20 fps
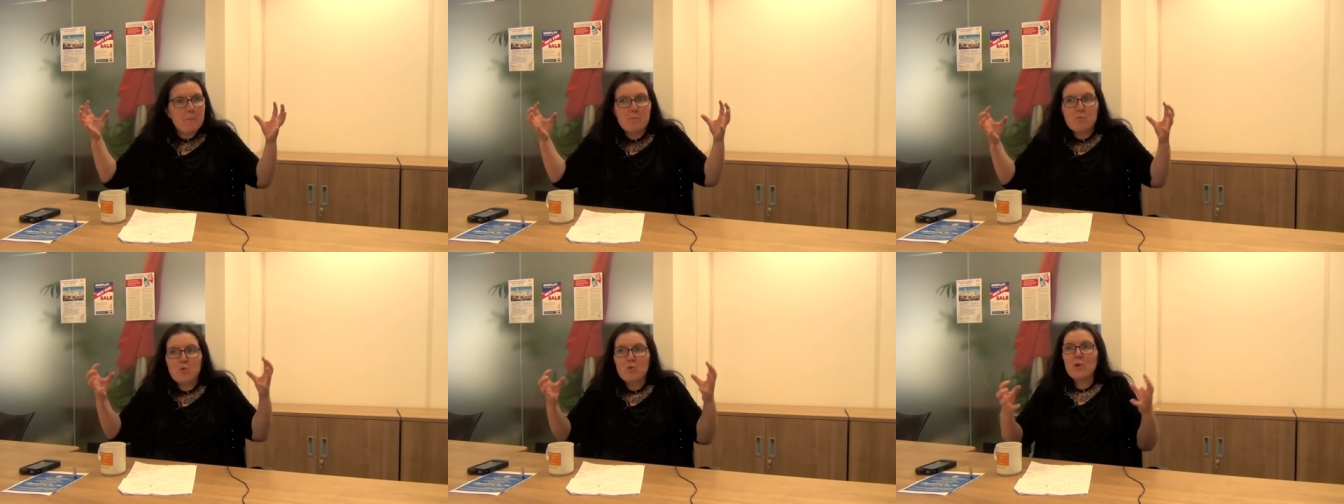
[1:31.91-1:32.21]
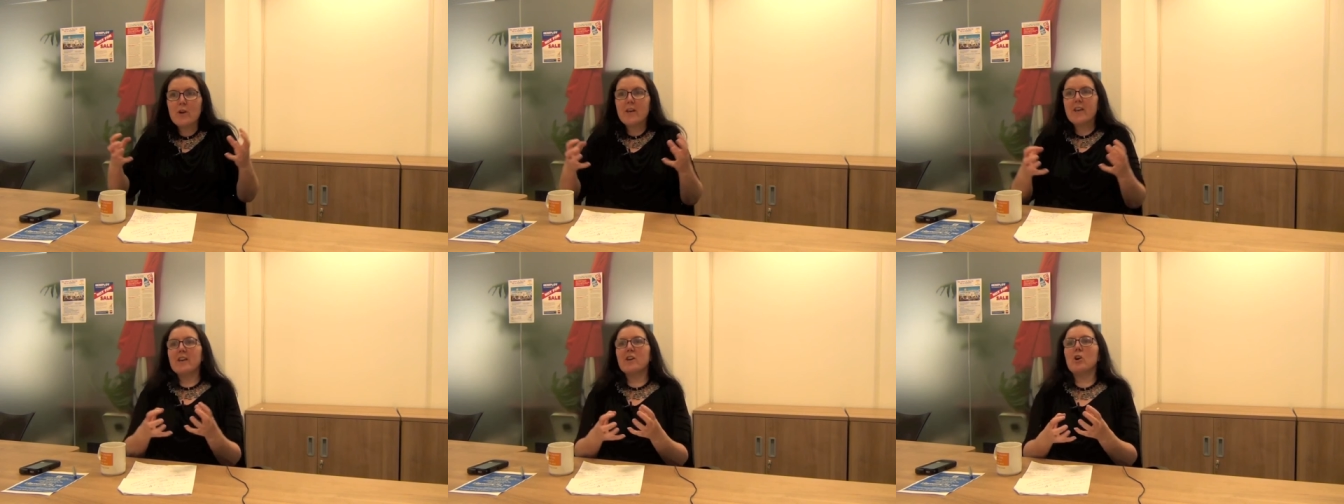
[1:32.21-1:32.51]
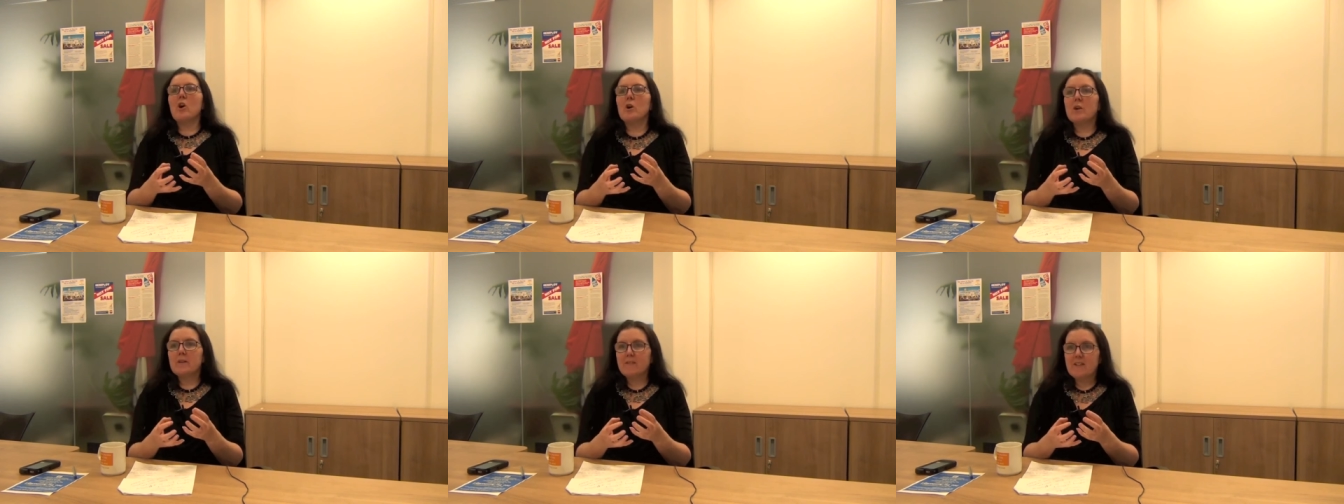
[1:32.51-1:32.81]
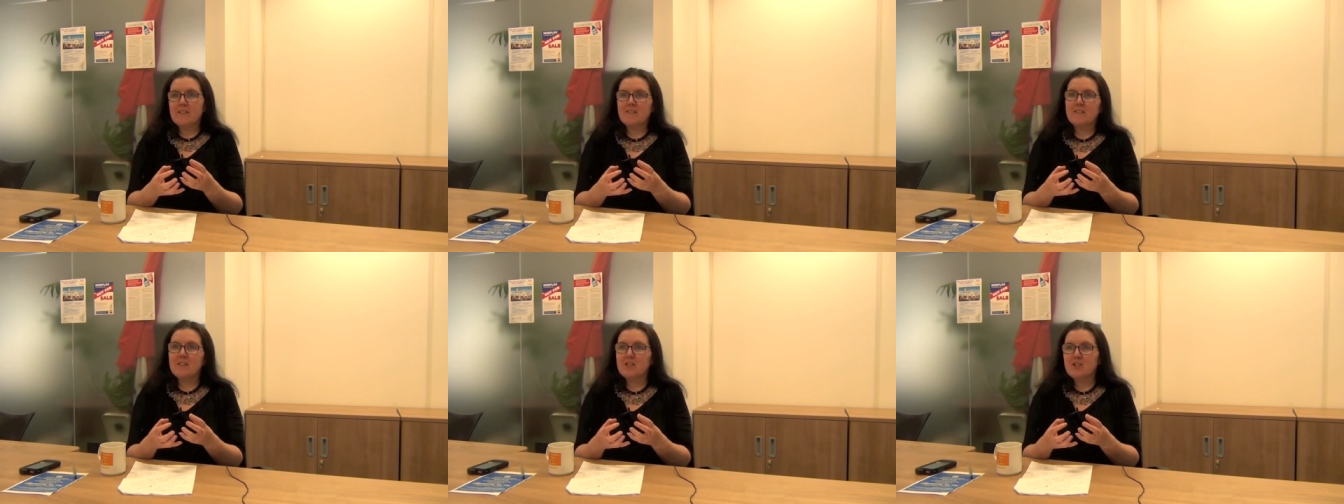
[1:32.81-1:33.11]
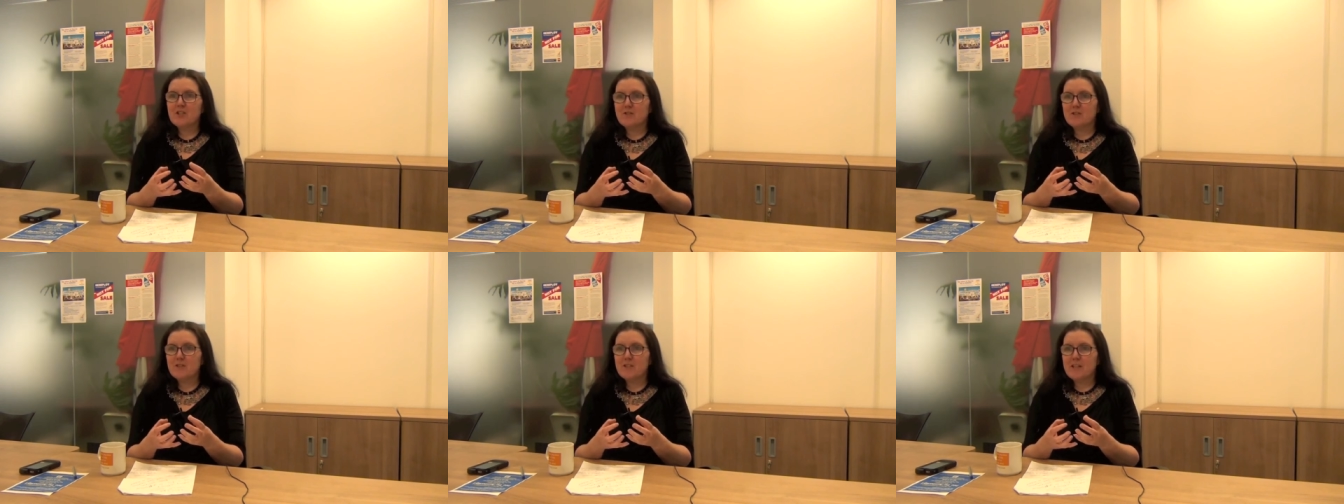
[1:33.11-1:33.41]
bring all of these
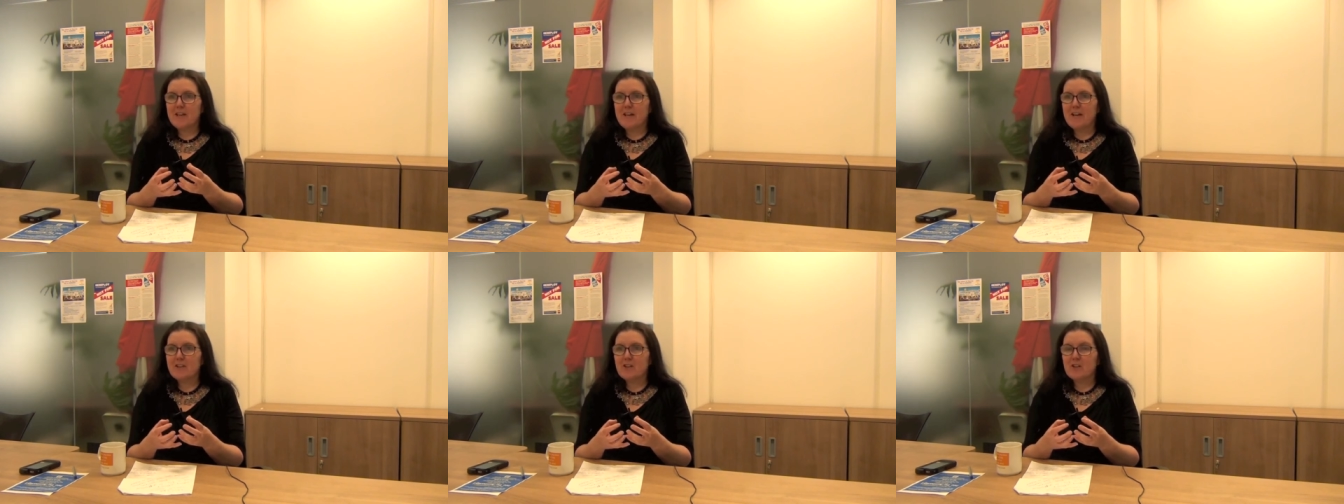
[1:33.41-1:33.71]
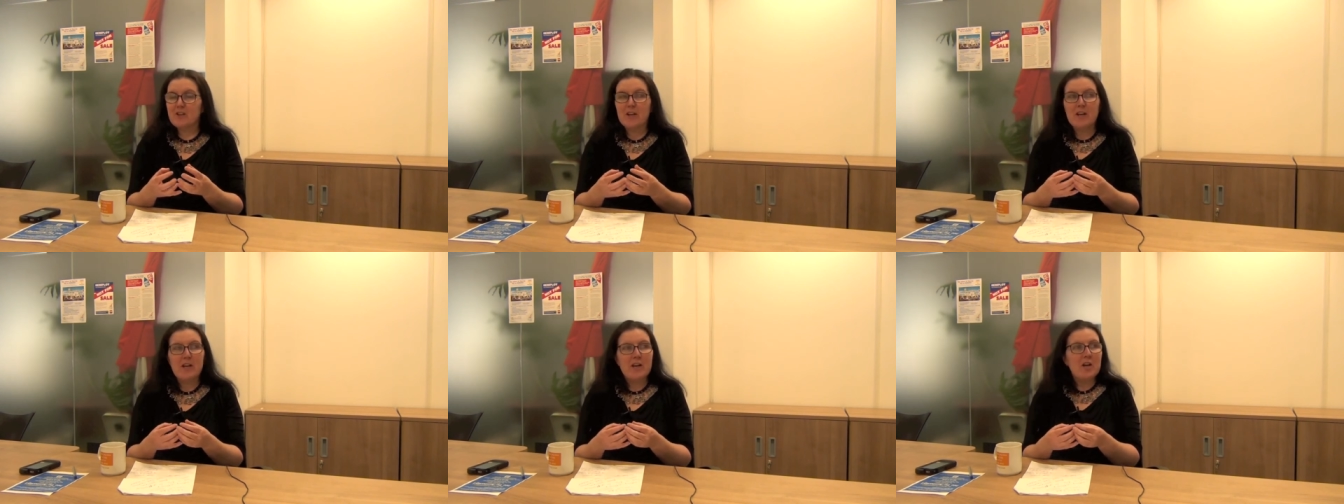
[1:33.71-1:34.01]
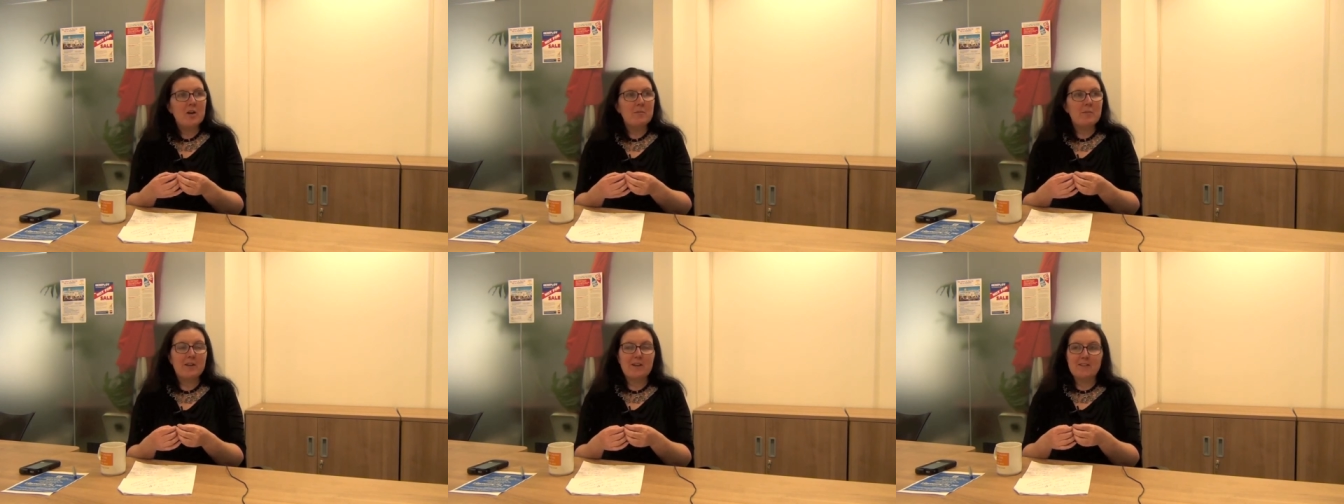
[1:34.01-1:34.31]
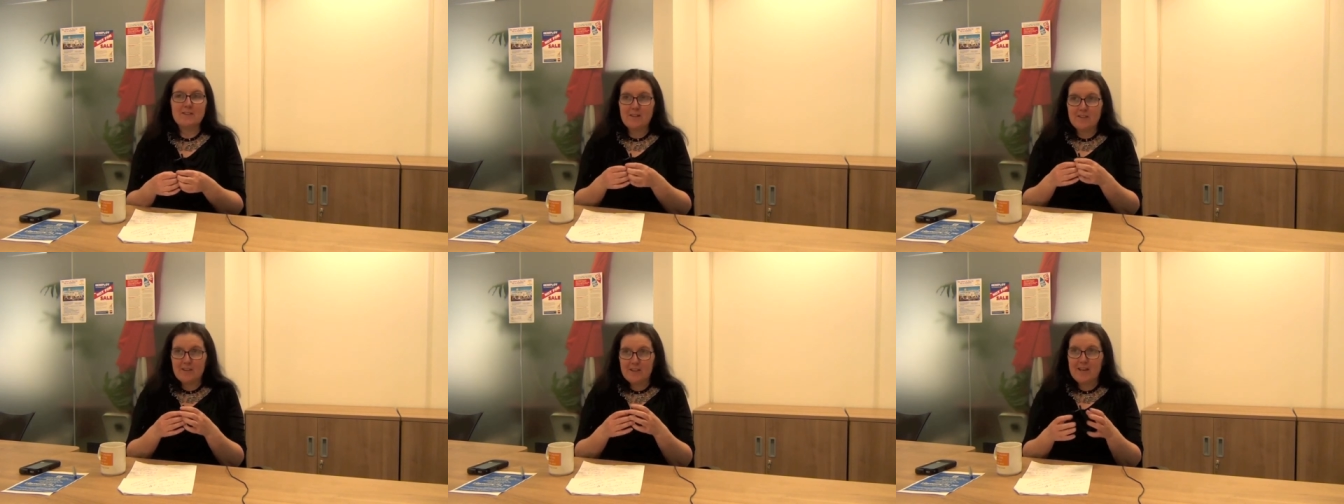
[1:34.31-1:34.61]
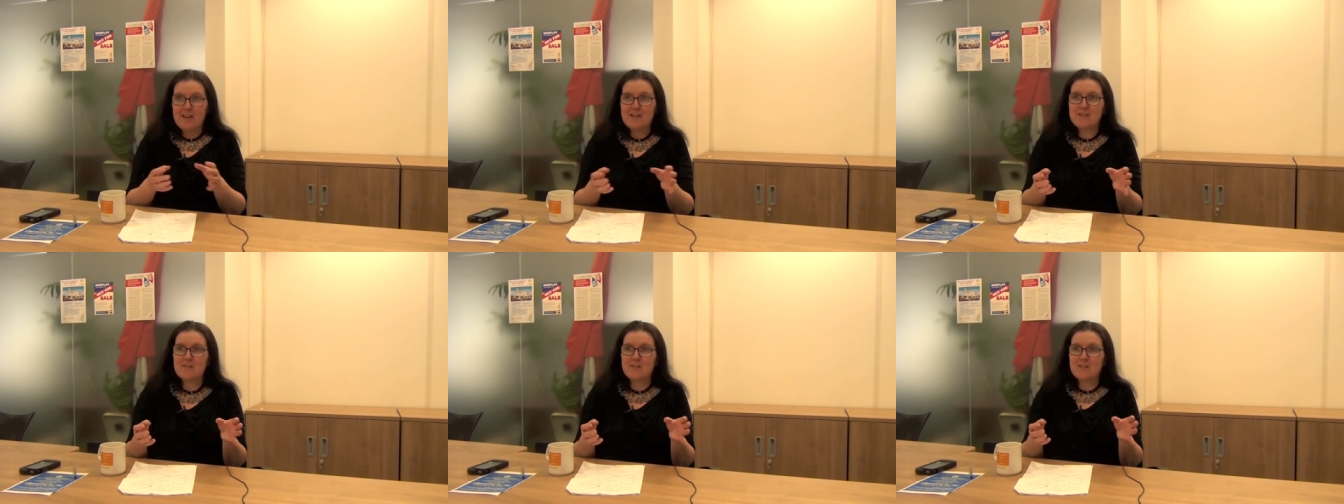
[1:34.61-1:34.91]
issues together because at the
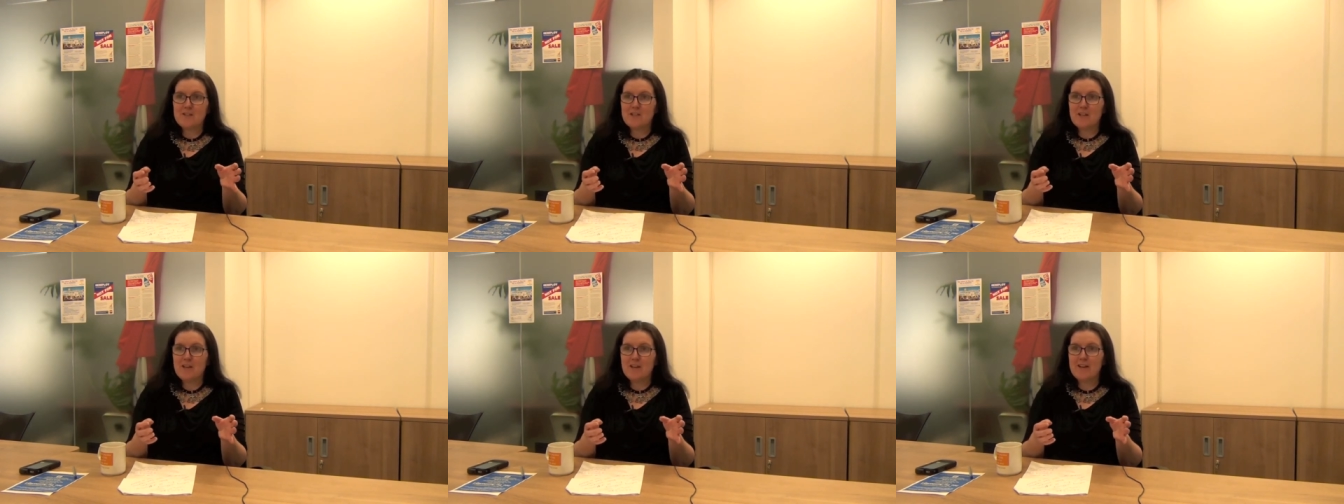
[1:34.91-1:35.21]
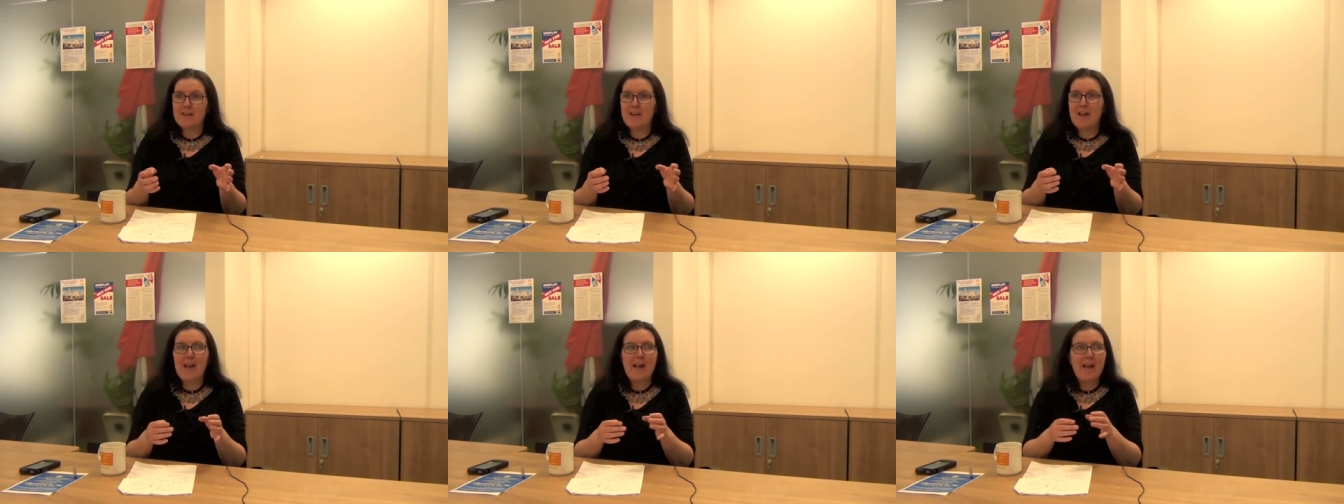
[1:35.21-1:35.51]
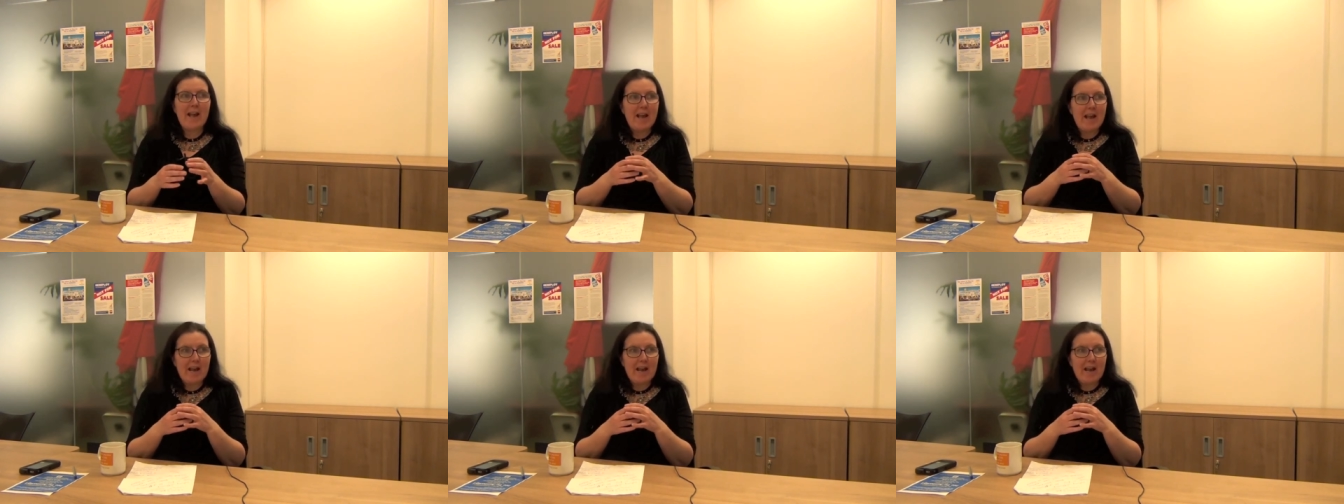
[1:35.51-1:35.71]
end of the day,